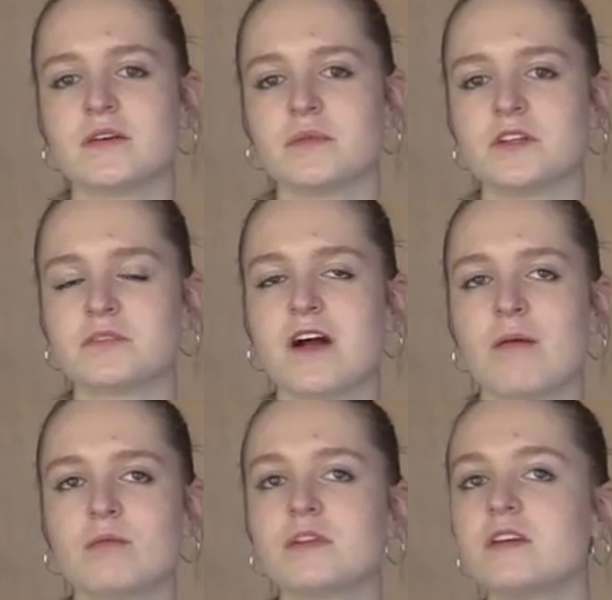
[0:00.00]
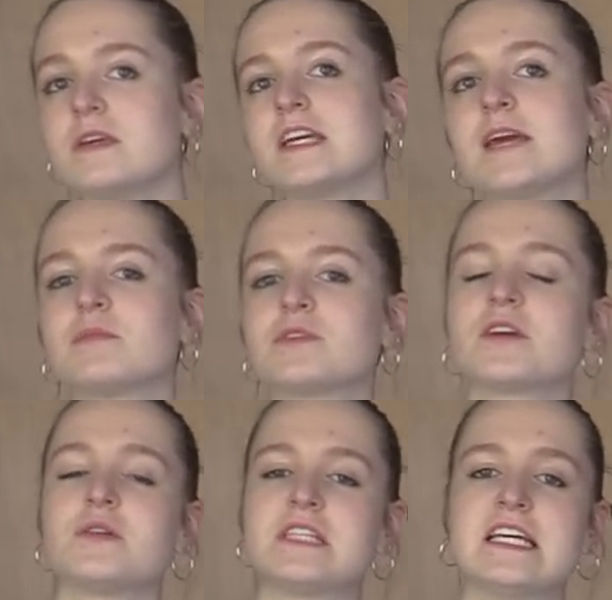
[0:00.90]
was probably being able to
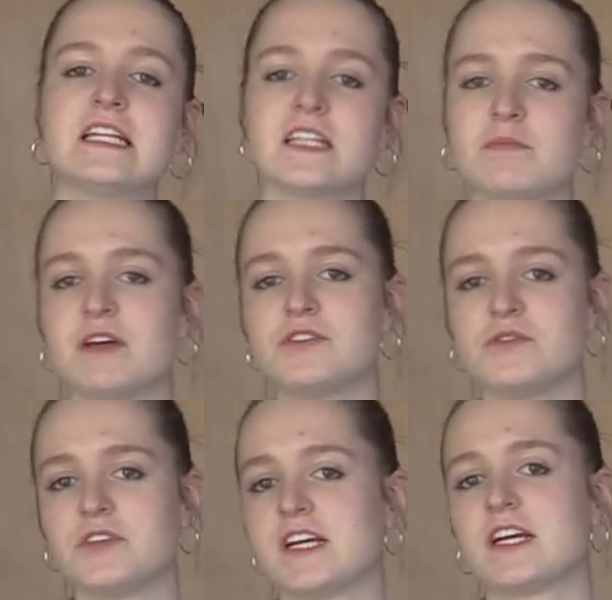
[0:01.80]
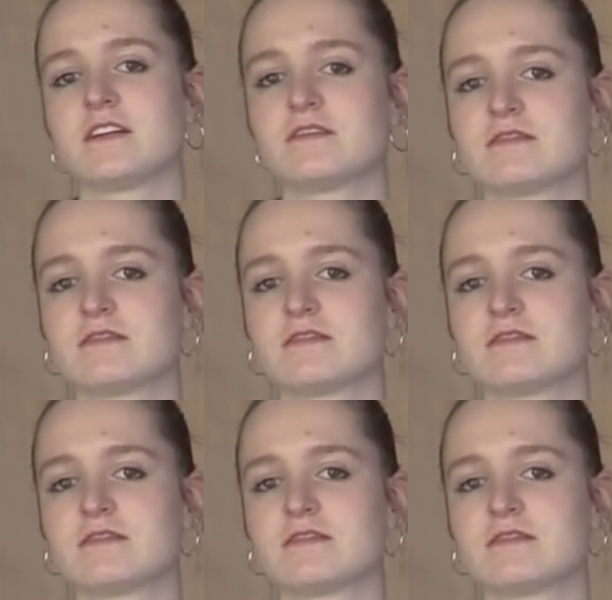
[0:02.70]
go to Italy my junior year.